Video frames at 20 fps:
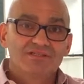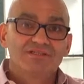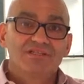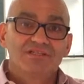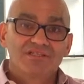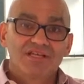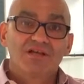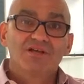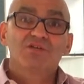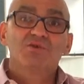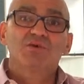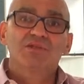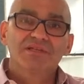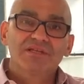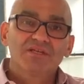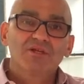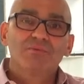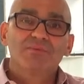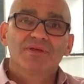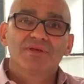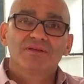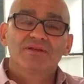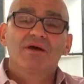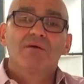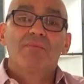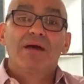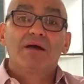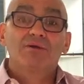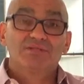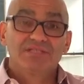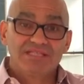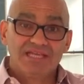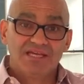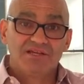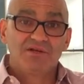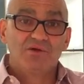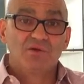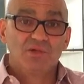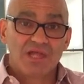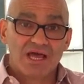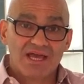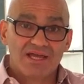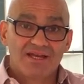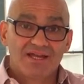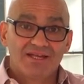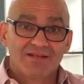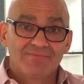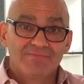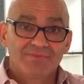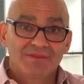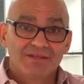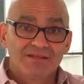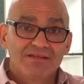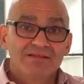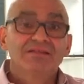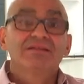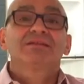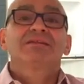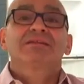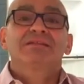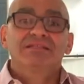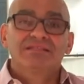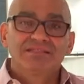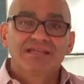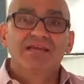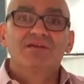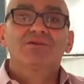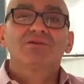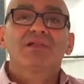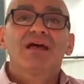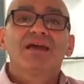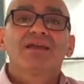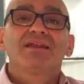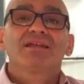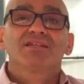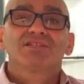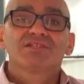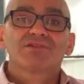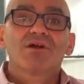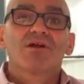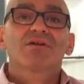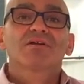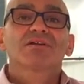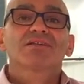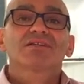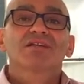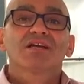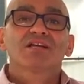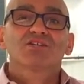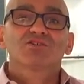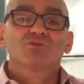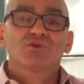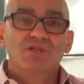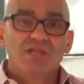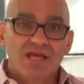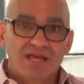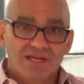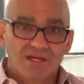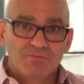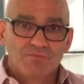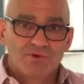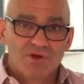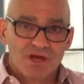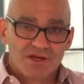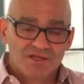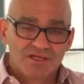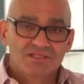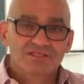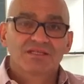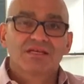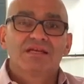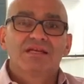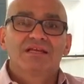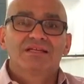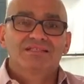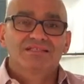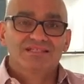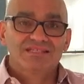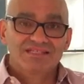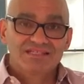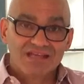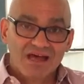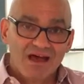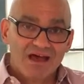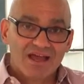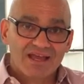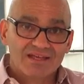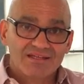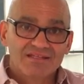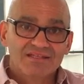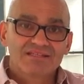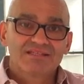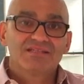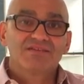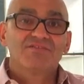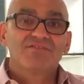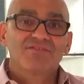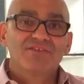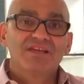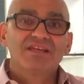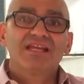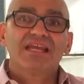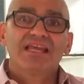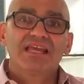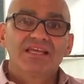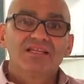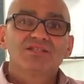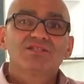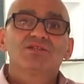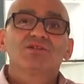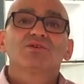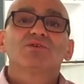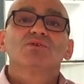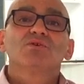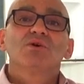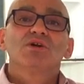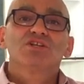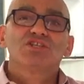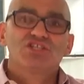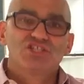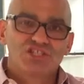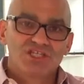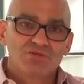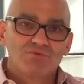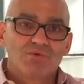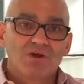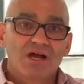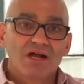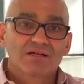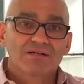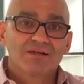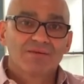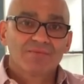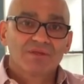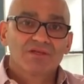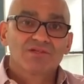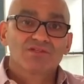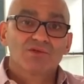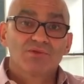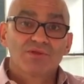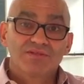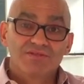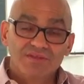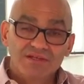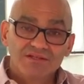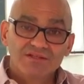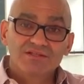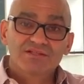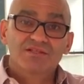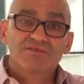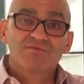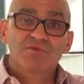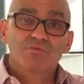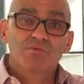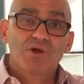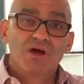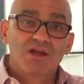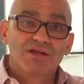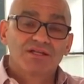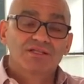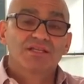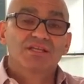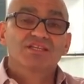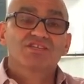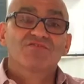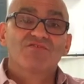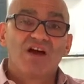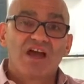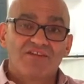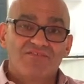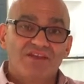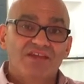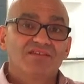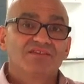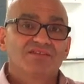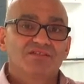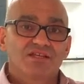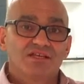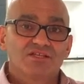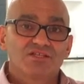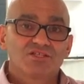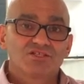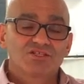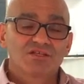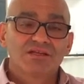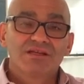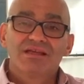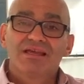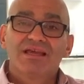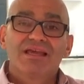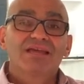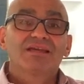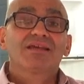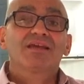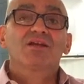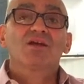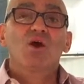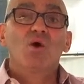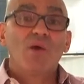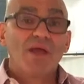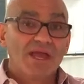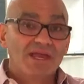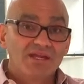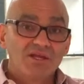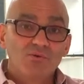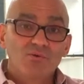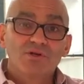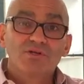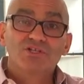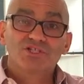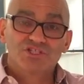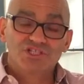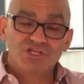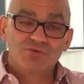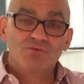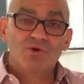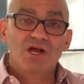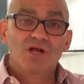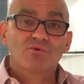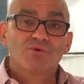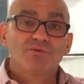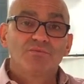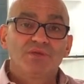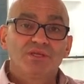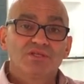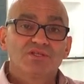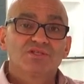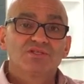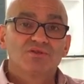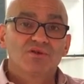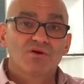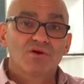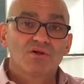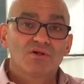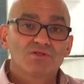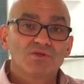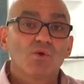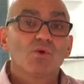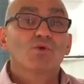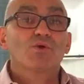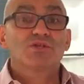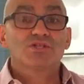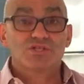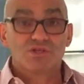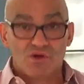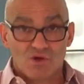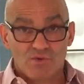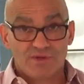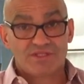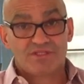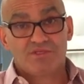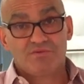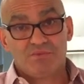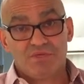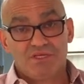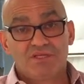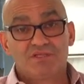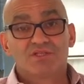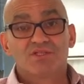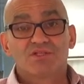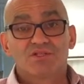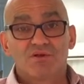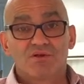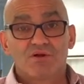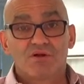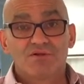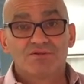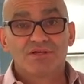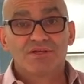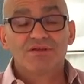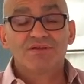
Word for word: to tell you a little bit about dado lighting. Dado lighting is an architectural lighting product designed to fit into sheetrock. So the thickness of the product is 5 8 inch. It can go anywhere sheetrock would be installed or is going to be installed.